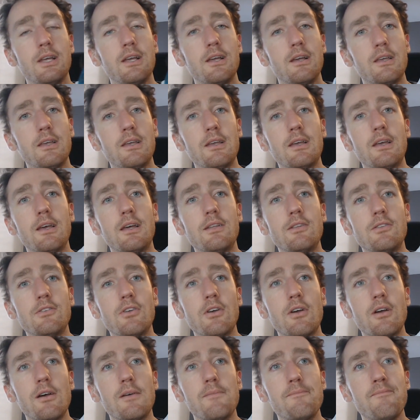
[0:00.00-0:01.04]
and
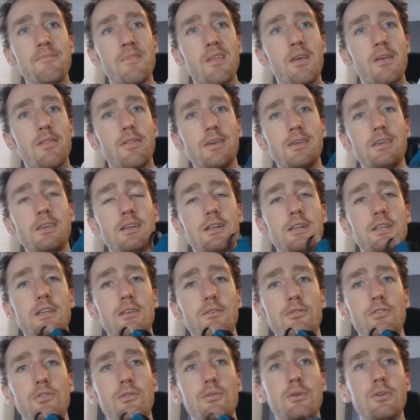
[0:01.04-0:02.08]
that kind of
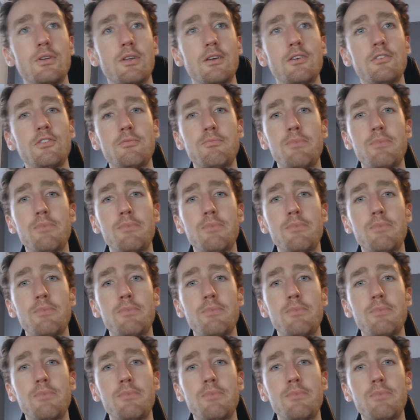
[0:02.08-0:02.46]
gives you a nice